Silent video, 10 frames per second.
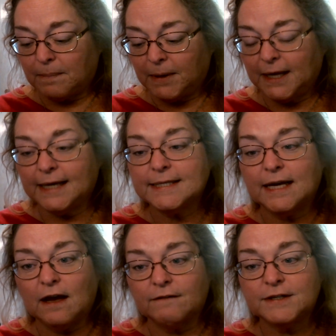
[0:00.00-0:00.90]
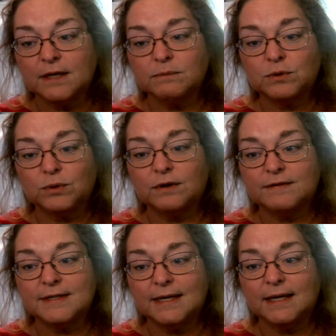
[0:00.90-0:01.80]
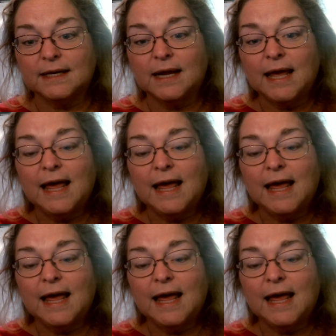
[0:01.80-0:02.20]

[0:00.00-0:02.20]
planting of some sort of seed